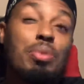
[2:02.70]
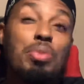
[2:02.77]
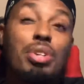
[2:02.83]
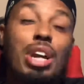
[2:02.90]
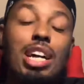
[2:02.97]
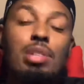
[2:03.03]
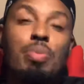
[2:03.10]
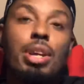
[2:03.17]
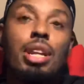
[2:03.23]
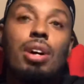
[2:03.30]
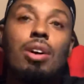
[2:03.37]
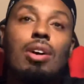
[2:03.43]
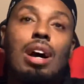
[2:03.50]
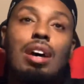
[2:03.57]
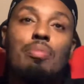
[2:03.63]
guys may
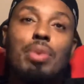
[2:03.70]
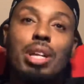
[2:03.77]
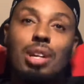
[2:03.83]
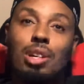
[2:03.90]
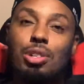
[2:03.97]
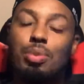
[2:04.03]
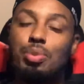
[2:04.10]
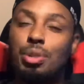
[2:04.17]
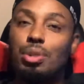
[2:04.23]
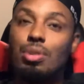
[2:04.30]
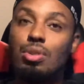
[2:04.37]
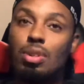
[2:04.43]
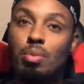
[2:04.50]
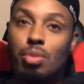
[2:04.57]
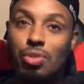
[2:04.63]
know I've been an
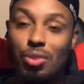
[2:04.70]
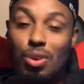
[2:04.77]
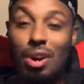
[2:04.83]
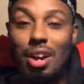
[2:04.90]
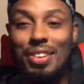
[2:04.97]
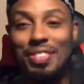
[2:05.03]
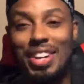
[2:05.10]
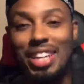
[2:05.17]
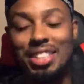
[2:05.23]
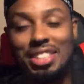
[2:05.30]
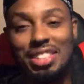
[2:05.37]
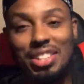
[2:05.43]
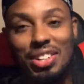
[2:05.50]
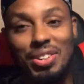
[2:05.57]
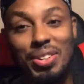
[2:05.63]
entrepreneur before. I've actually
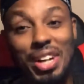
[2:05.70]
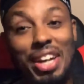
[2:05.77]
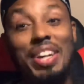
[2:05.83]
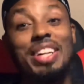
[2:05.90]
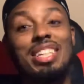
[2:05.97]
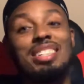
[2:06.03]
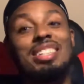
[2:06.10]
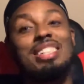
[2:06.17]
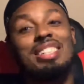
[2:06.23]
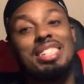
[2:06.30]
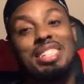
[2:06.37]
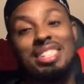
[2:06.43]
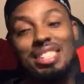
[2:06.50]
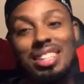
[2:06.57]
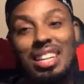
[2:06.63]
sold hair
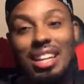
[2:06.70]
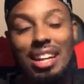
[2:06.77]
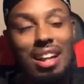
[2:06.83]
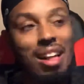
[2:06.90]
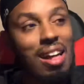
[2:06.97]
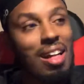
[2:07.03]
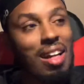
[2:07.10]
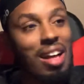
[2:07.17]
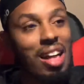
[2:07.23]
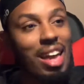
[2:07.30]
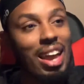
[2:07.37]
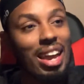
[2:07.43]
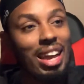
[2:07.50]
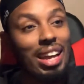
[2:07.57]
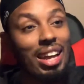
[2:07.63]
extensions,
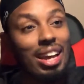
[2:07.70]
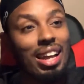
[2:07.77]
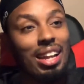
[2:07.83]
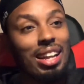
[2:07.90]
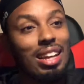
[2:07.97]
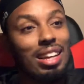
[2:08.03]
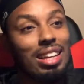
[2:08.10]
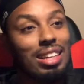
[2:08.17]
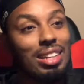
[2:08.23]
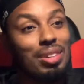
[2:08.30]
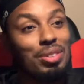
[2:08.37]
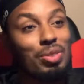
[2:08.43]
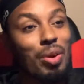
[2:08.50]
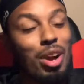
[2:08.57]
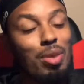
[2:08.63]
and
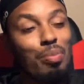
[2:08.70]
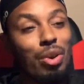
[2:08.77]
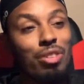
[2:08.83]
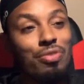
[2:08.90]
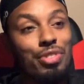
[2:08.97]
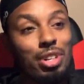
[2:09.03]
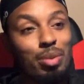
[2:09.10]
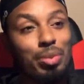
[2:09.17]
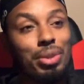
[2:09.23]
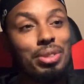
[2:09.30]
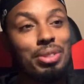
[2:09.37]
it's quite profitable.